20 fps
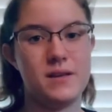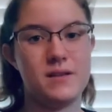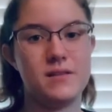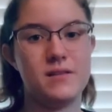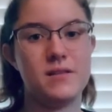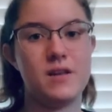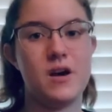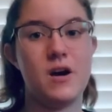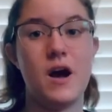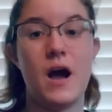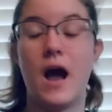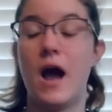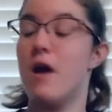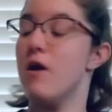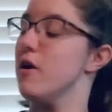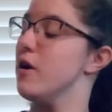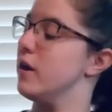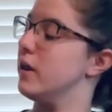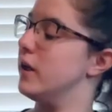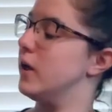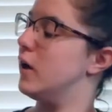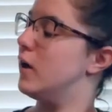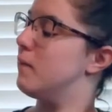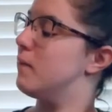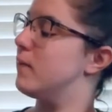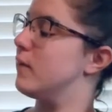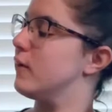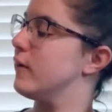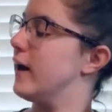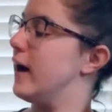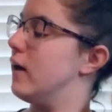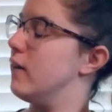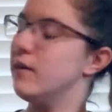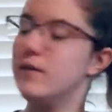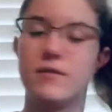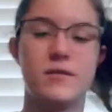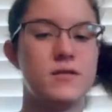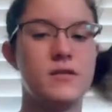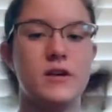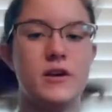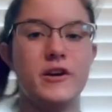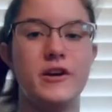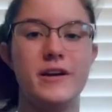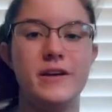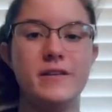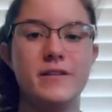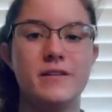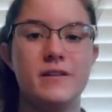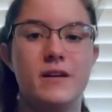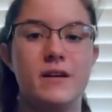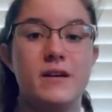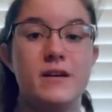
So I really hope throughout this series,